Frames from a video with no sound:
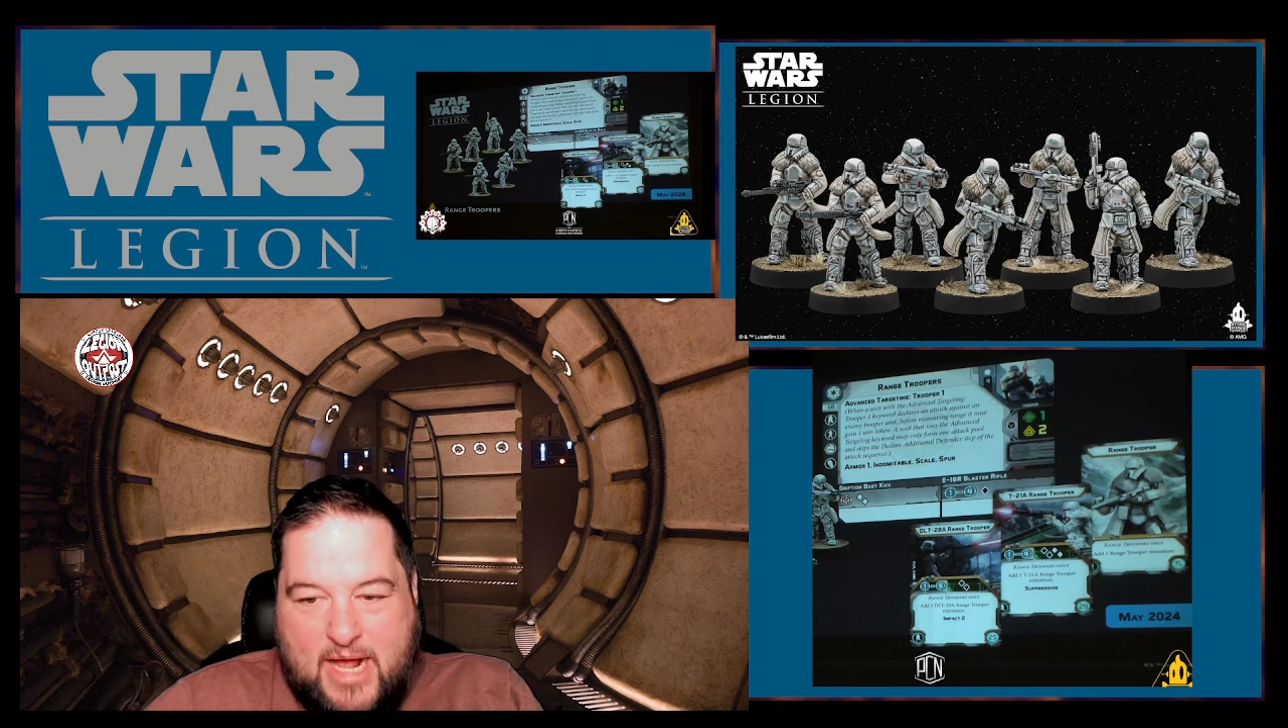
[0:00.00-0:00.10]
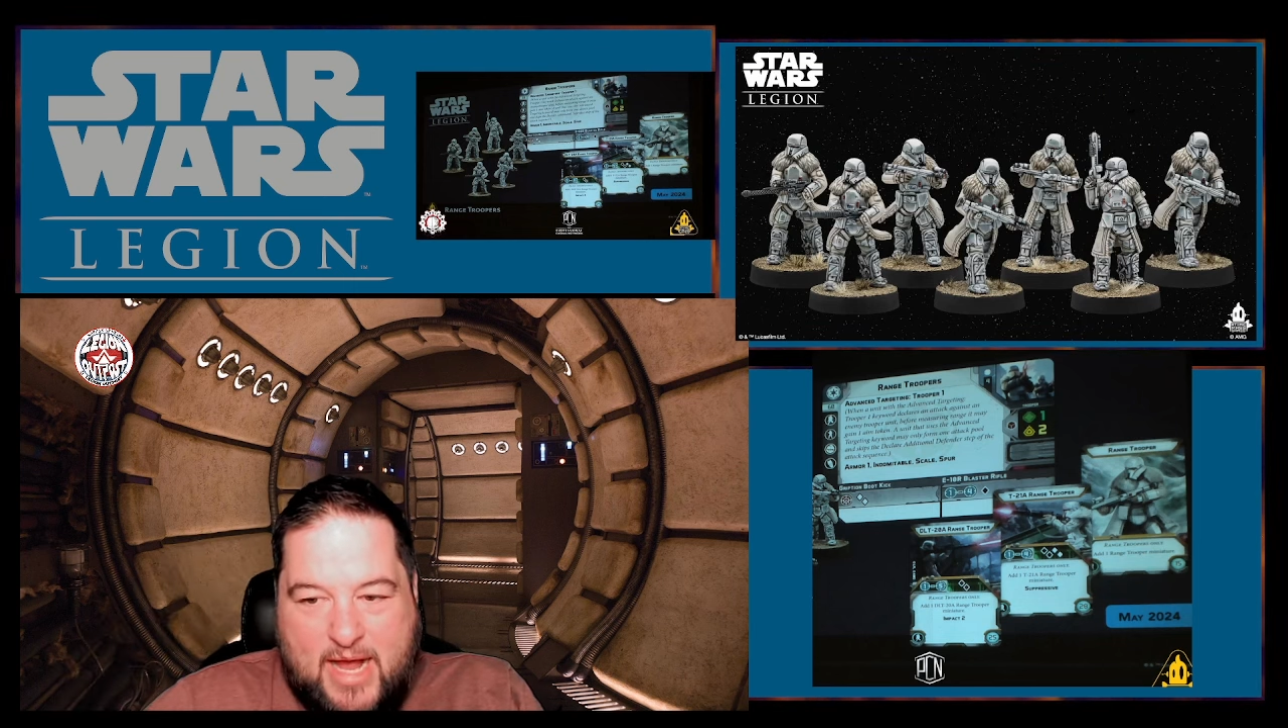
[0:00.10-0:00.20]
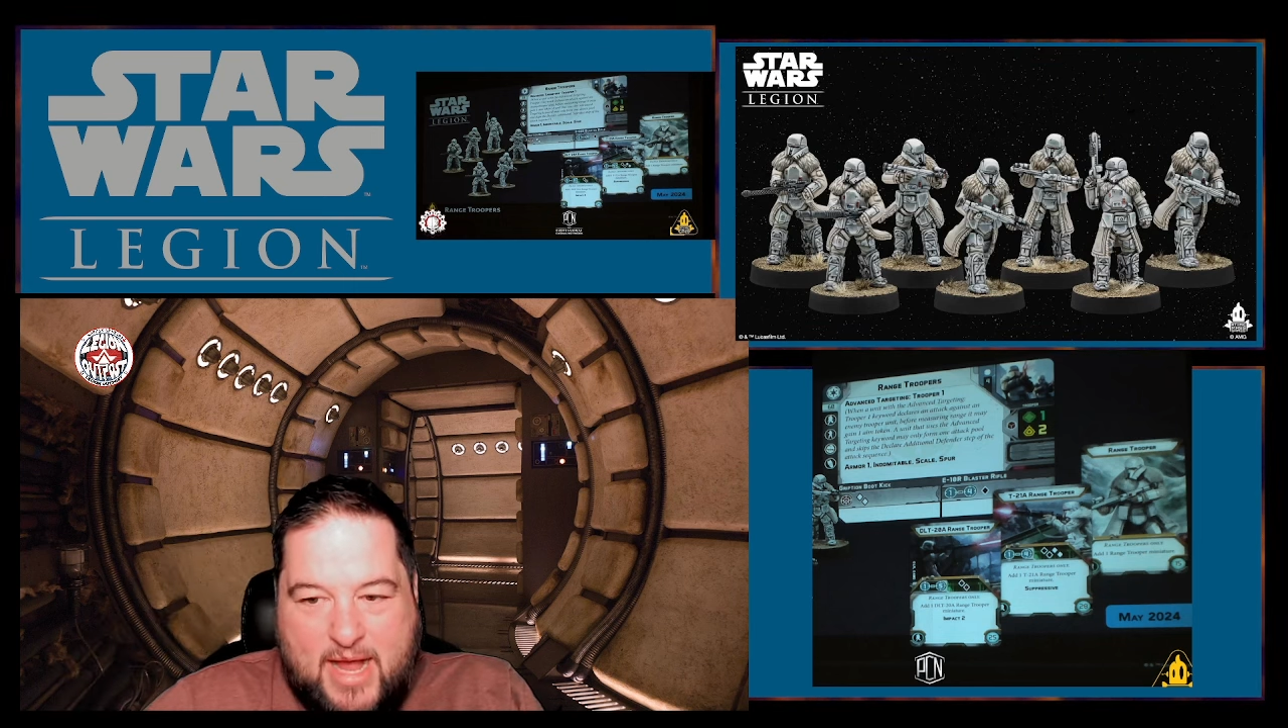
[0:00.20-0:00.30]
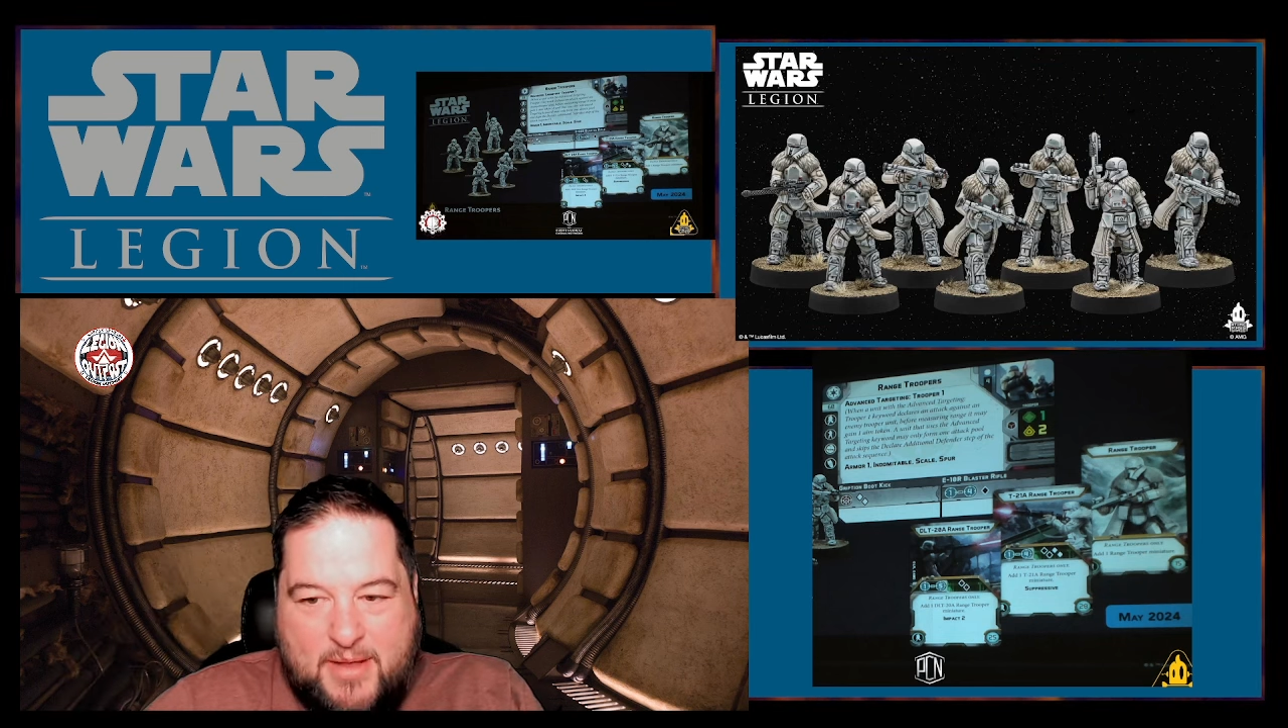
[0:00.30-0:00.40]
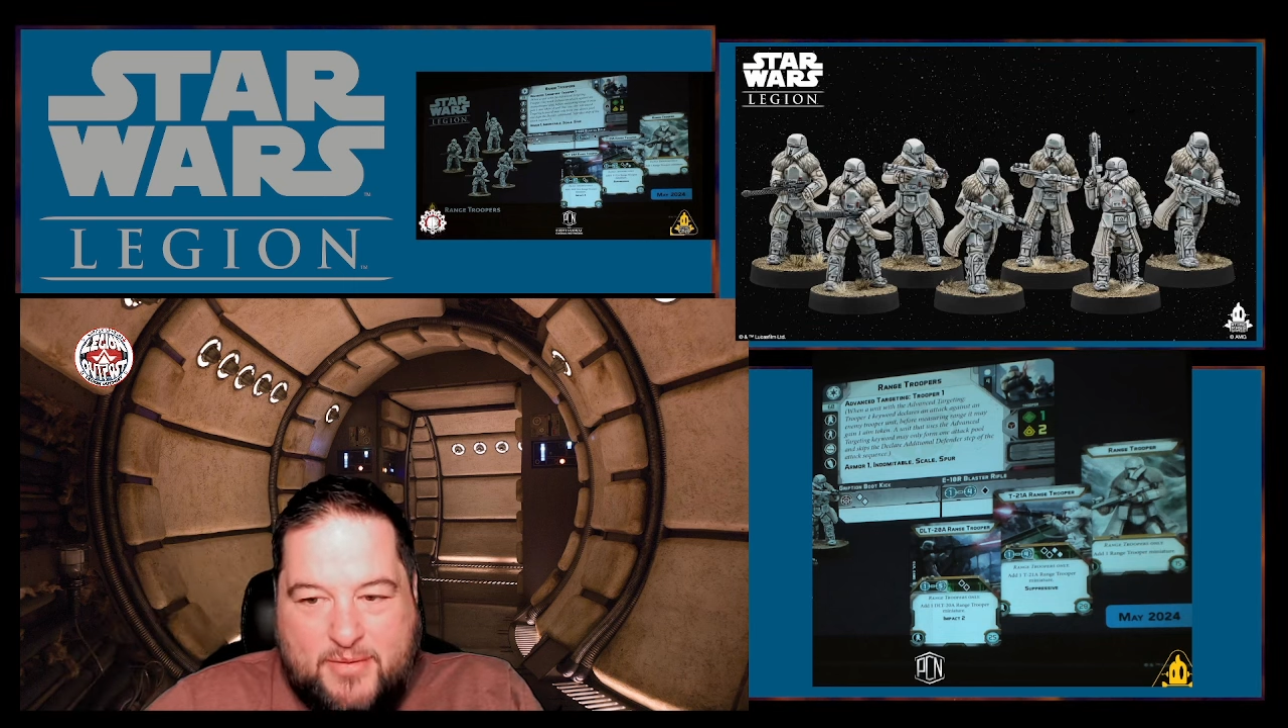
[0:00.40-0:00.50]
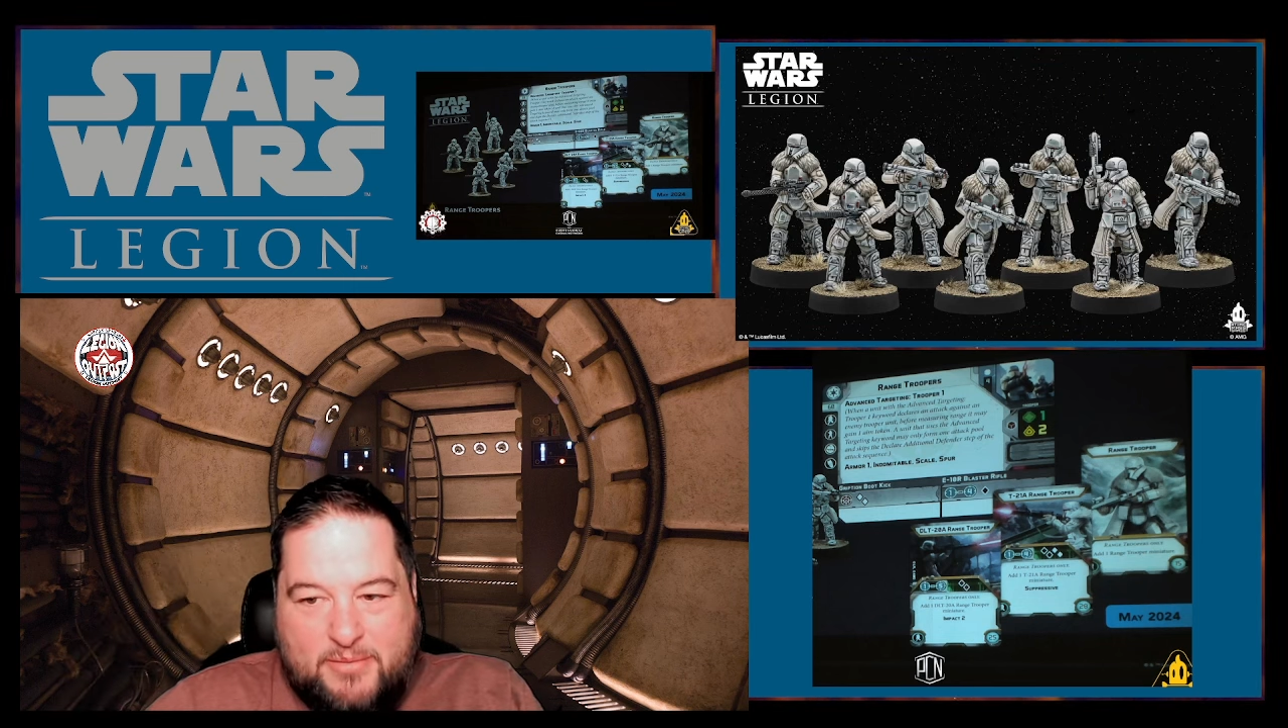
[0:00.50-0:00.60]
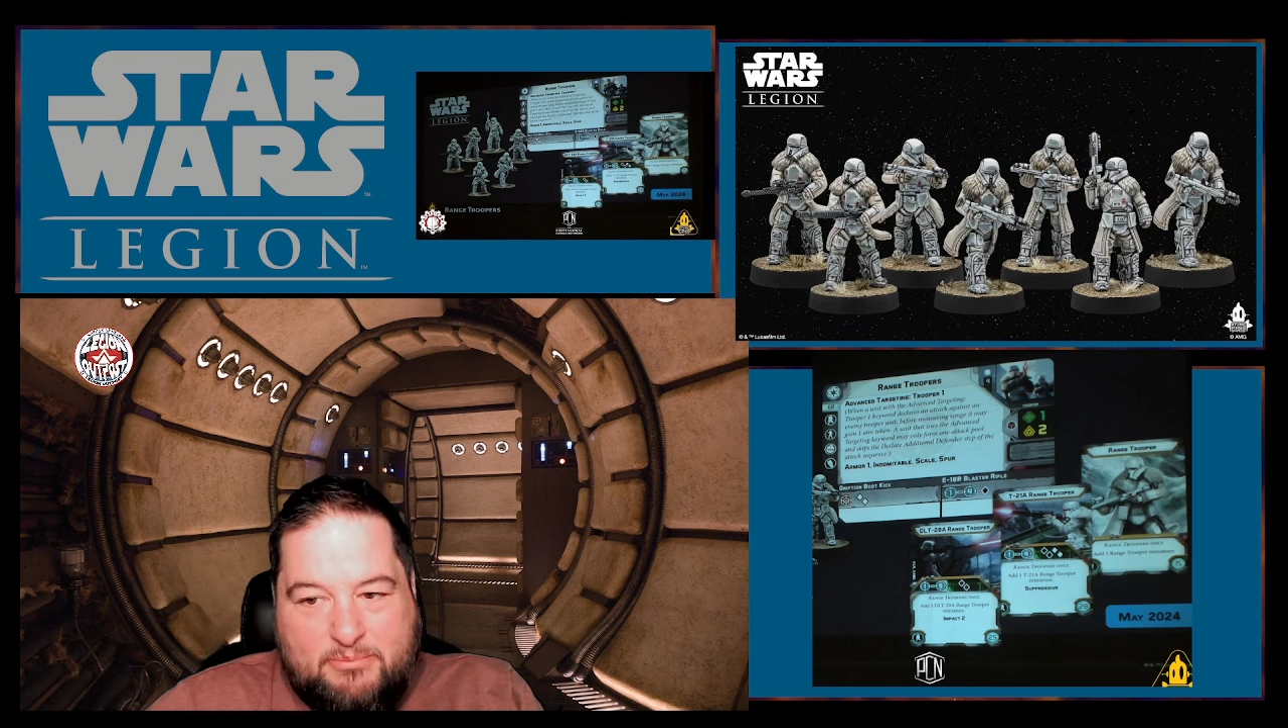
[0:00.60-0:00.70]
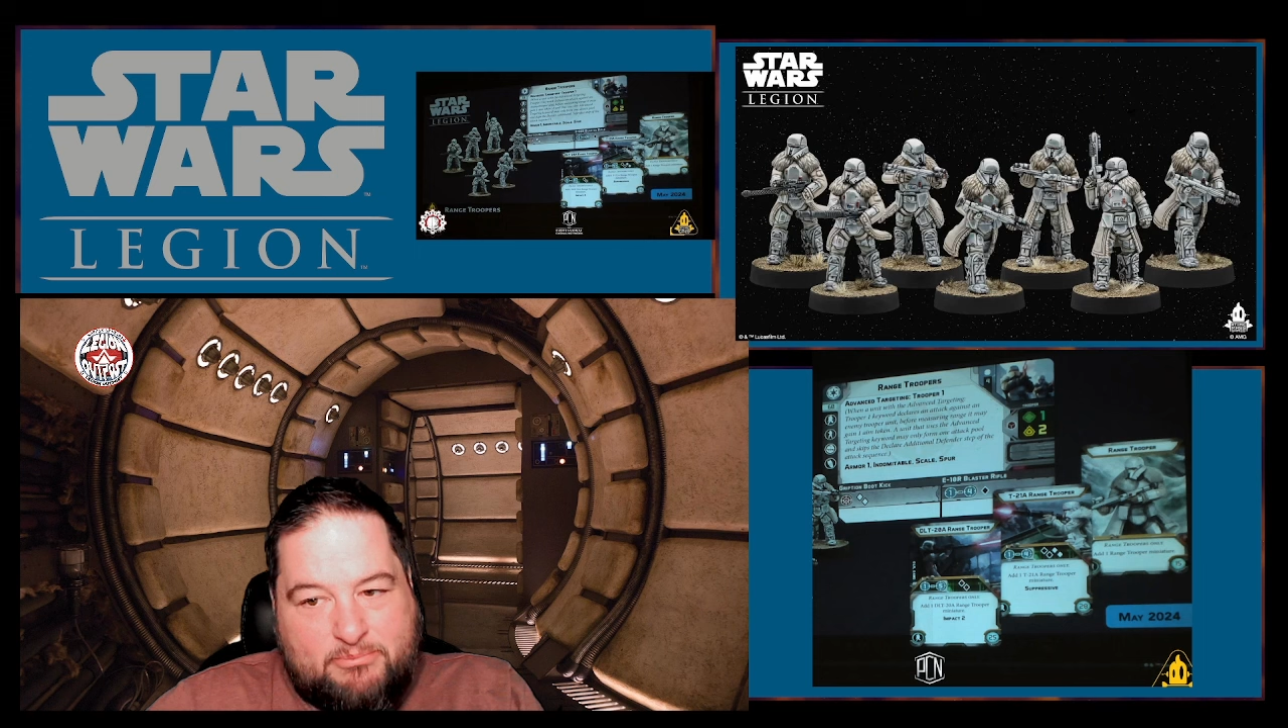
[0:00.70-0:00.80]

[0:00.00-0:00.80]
It